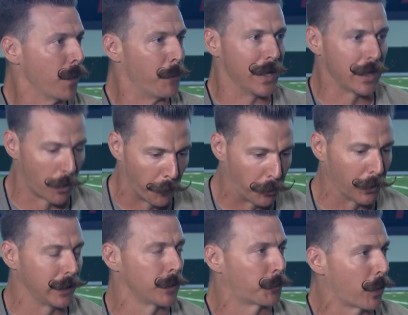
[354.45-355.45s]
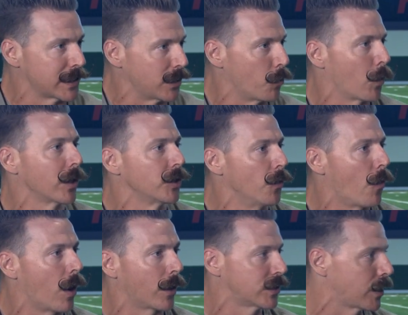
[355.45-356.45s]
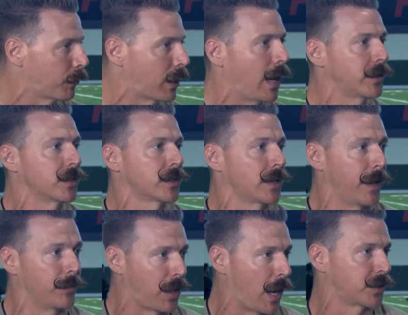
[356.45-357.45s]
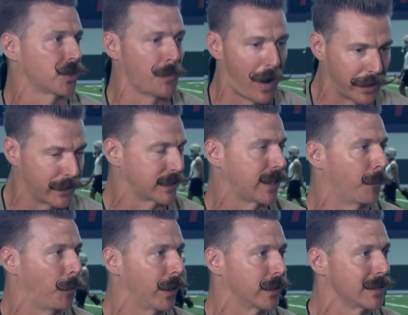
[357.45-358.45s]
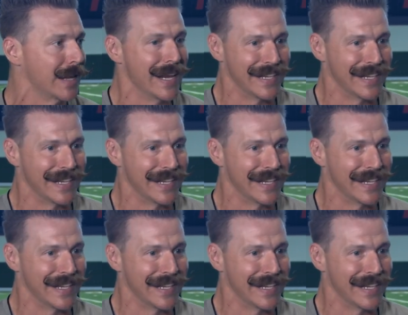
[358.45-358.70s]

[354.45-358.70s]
Being completely present where you are, subconscious and conscious mind in the same place.